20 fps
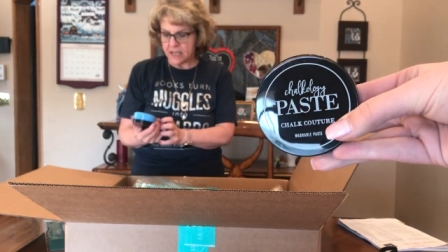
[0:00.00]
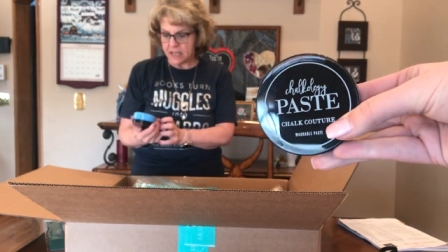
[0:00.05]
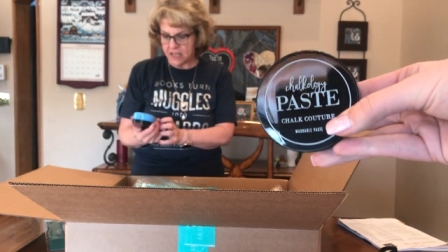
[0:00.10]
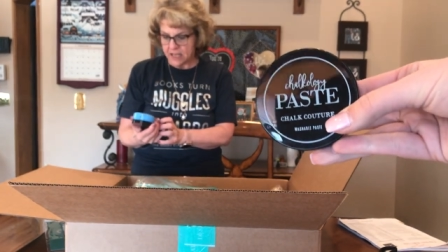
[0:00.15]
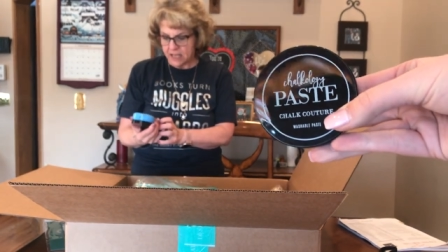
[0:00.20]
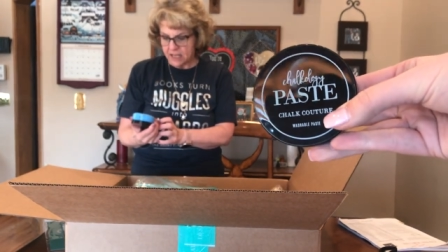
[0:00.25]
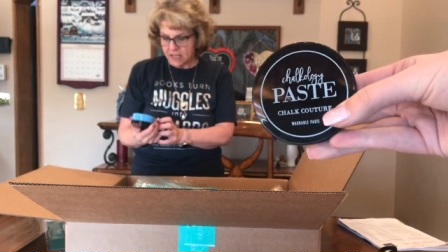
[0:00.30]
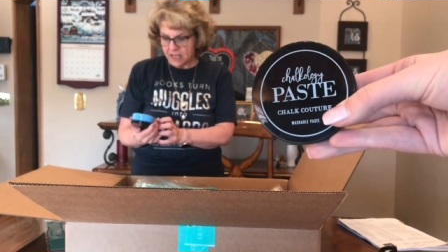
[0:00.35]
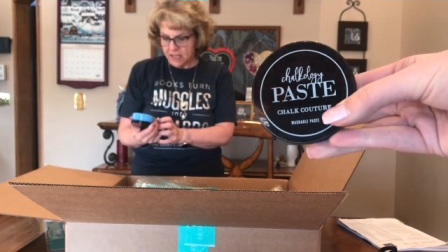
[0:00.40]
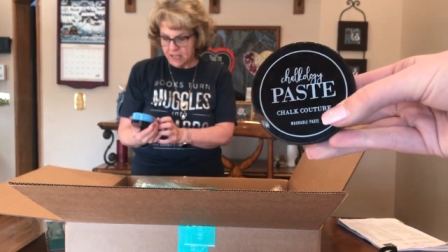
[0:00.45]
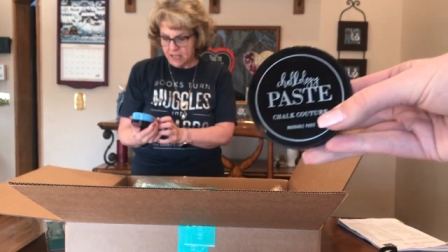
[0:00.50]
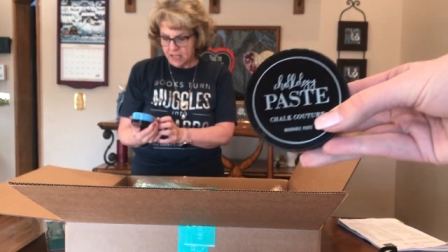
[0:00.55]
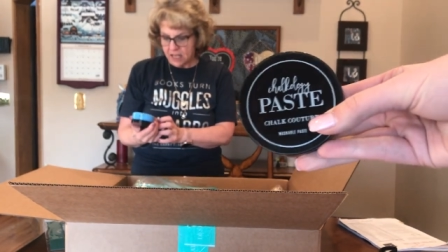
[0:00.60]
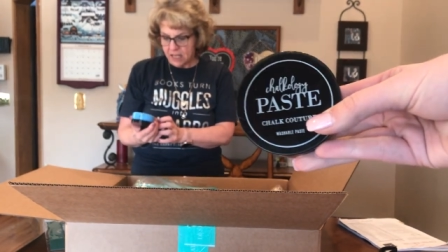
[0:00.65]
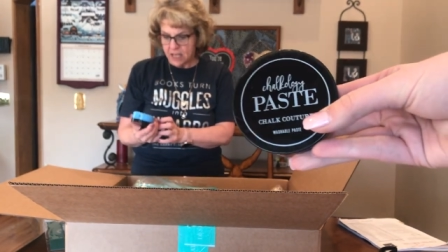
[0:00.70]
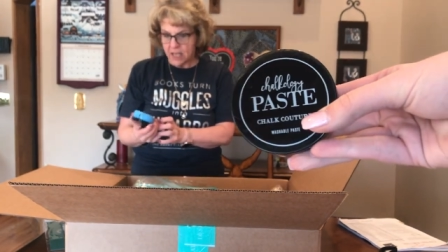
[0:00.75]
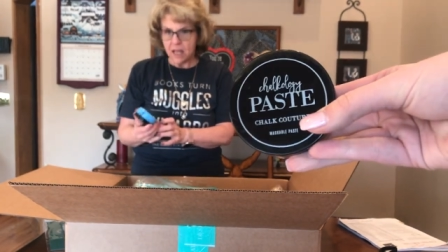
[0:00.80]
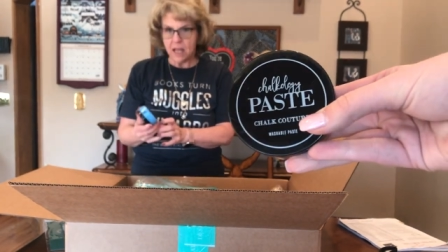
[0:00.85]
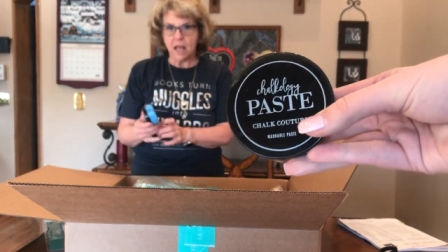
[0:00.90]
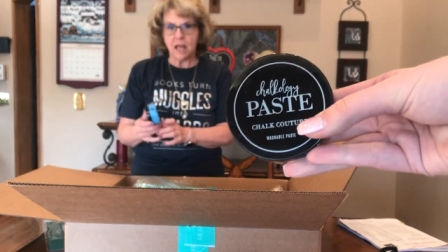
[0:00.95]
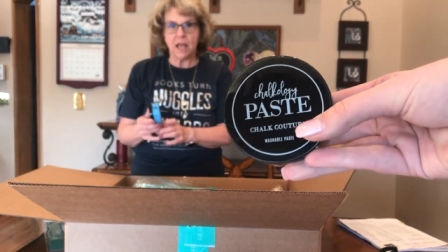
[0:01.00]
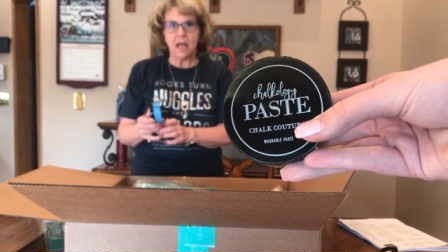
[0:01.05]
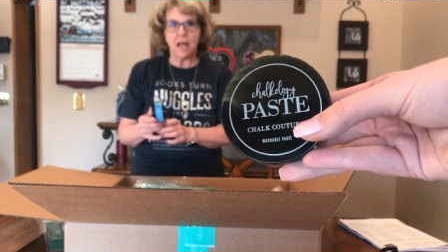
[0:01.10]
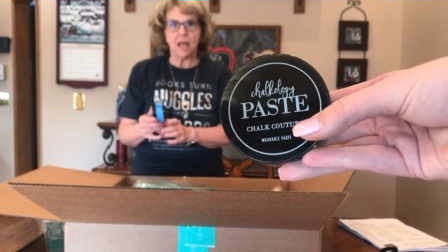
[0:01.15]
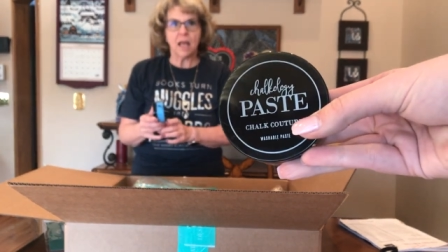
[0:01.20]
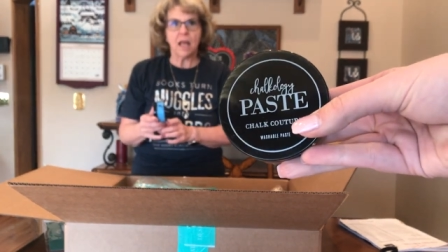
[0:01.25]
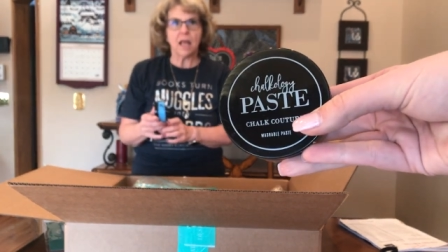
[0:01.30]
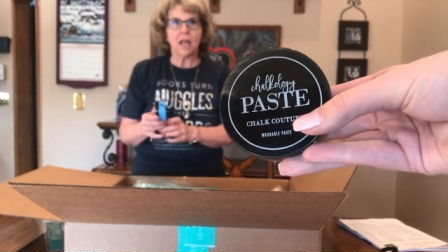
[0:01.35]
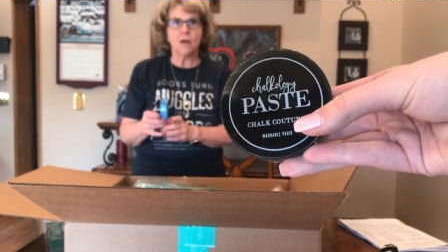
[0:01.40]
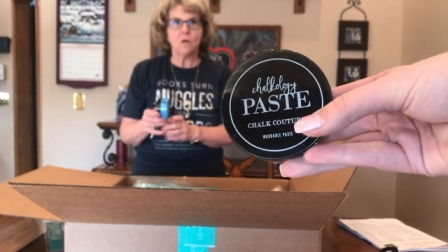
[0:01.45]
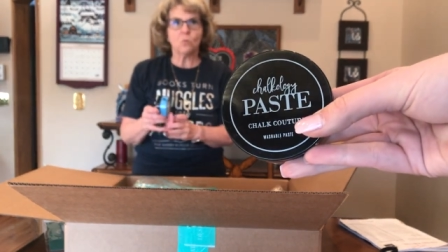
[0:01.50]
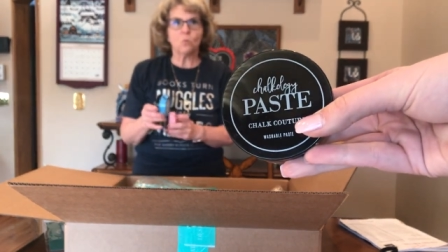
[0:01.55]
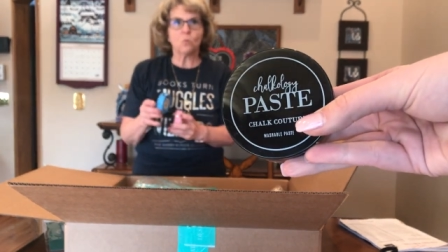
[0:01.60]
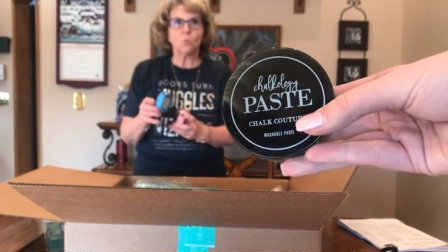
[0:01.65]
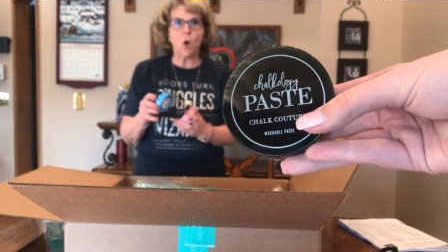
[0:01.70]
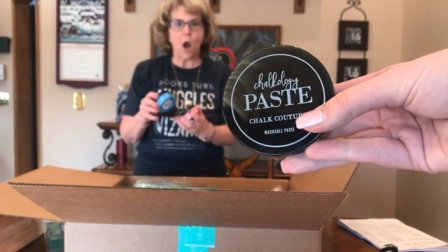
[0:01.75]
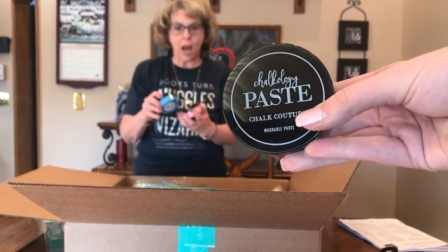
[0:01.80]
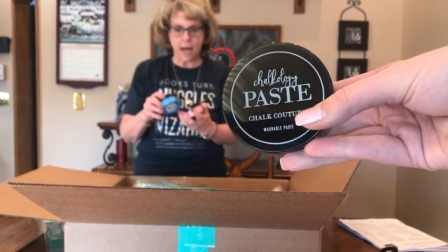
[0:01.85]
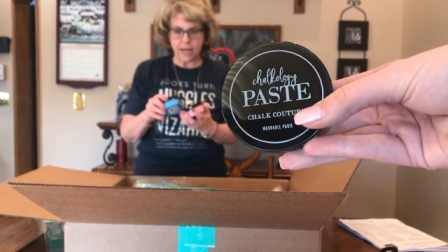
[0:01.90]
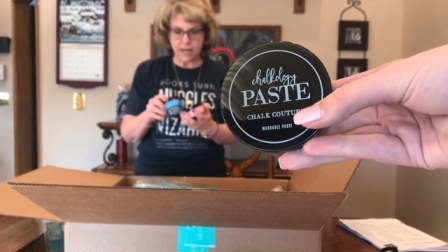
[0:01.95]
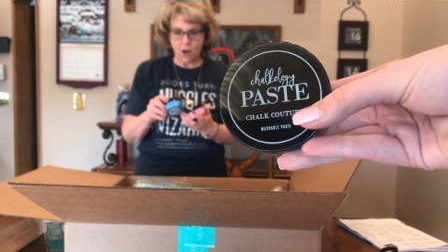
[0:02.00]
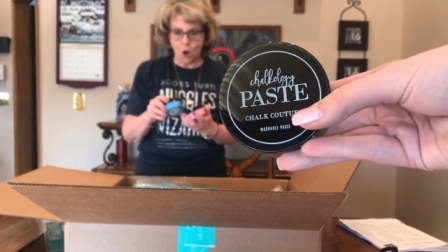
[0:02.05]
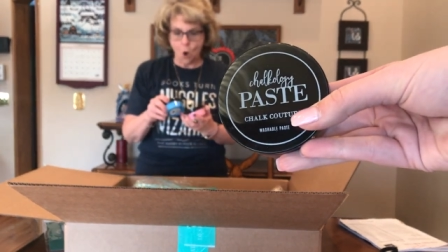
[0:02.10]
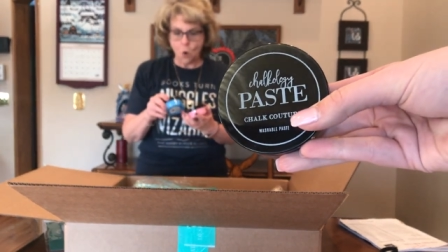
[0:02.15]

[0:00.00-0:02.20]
This is paste, not ink, Mom. Right.